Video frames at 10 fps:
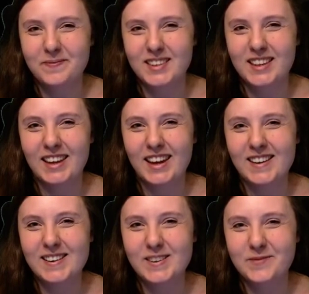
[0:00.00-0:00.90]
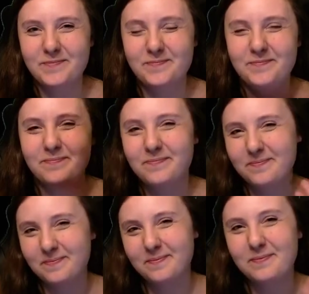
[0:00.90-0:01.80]
Take care.
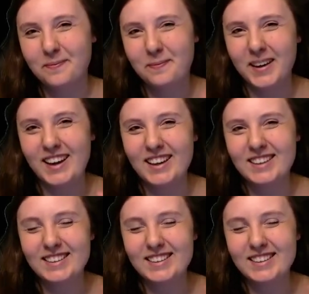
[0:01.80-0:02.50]
Bye.